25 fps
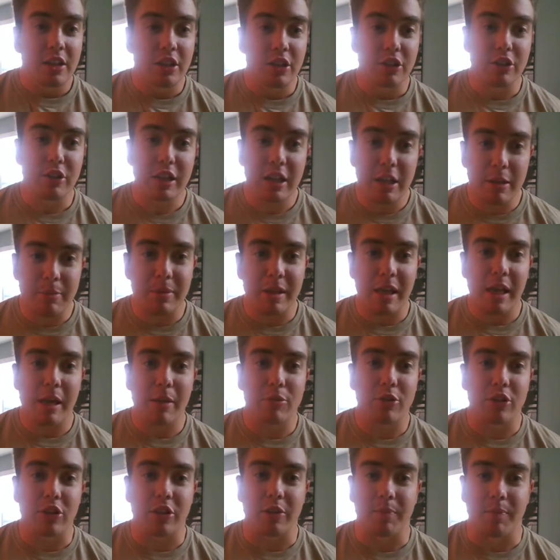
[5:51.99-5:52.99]
you need to be
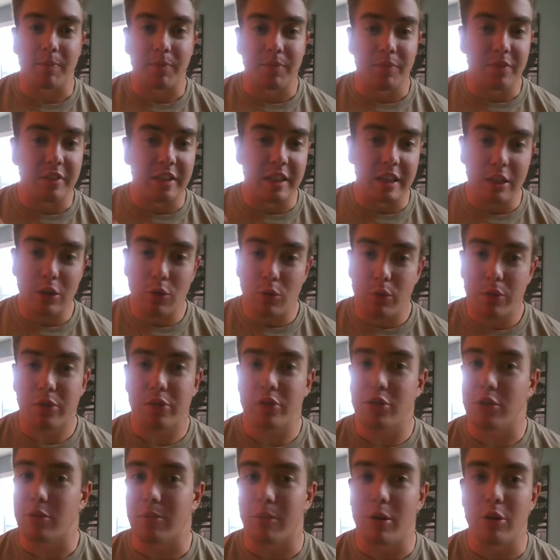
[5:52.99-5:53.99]
able to deal with
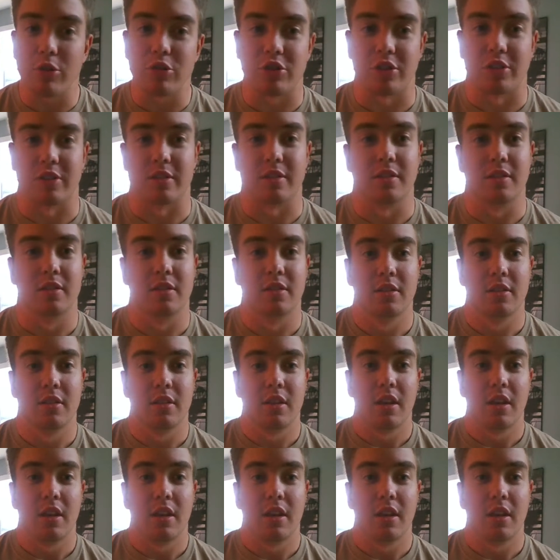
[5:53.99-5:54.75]
your emotions.